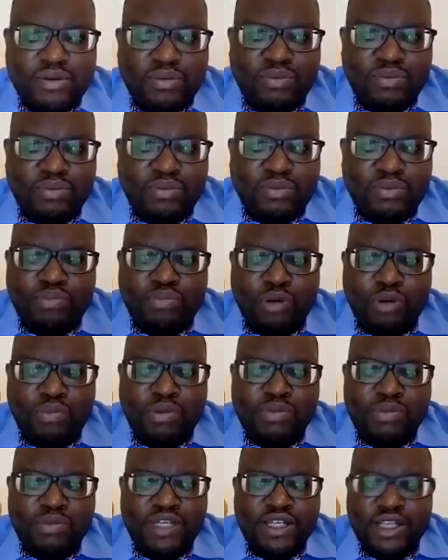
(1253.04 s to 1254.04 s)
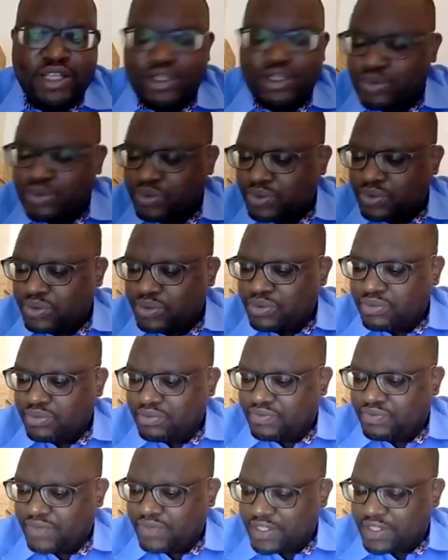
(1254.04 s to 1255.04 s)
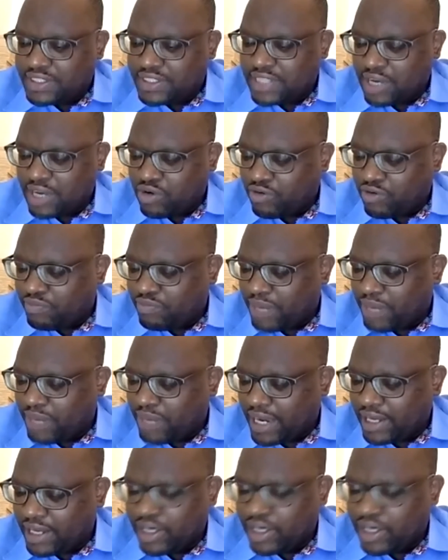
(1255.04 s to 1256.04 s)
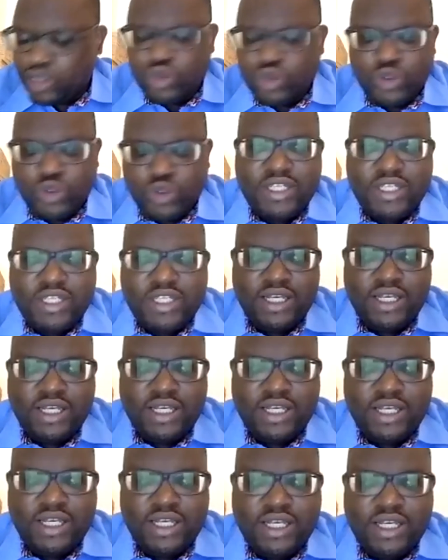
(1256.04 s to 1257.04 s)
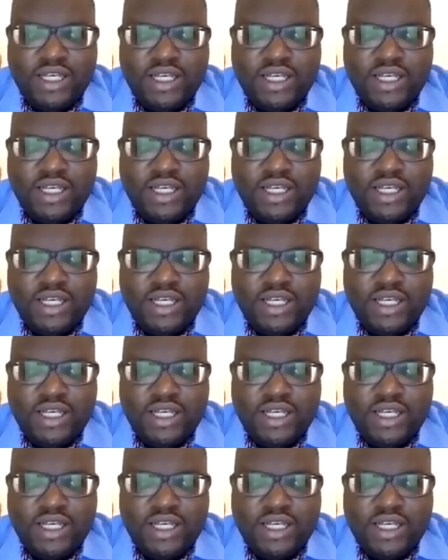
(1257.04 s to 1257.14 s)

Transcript: you probably need to first start off by reducing or